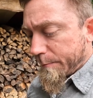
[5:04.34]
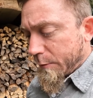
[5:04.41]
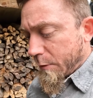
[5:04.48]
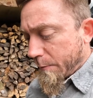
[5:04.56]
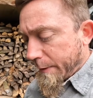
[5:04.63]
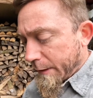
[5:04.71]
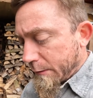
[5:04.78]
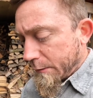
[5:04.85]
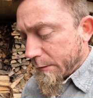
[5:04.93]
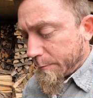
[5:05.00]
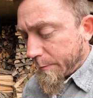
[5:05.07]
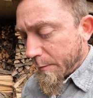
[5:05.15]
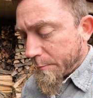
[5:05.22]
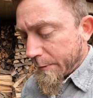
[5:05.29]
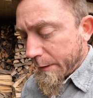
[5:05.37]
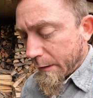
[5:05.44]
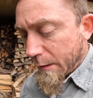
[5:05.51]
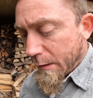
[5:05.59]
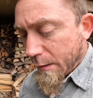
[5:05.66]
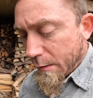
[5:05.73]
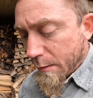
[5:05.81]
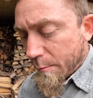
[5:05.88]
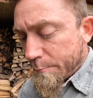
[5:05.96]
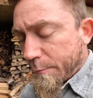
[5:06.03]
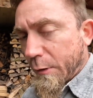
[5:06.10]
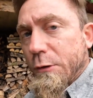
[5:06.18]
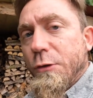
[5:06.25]
going into probably
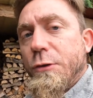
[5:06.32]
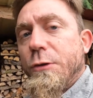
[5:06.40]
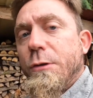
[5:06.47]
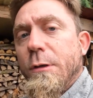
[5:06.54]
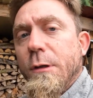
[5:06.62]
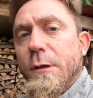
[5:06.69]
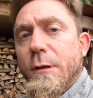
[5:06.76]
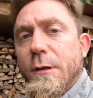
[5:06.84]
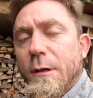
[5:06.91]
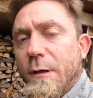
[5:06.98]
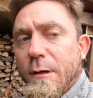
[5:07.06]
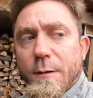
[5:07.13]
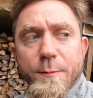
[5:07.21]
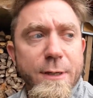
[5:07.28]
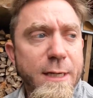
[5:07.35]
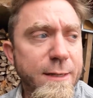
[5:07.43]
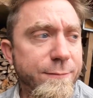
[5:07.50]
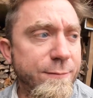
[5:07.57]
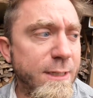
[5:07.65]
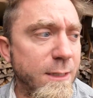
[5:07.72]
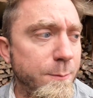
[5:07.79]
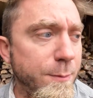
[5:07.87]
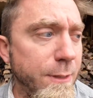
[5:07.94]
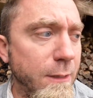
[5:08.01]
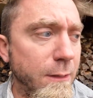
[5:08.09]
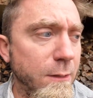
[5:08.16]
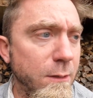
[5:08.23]
March, if need
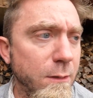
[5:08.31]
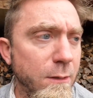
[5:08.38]
be.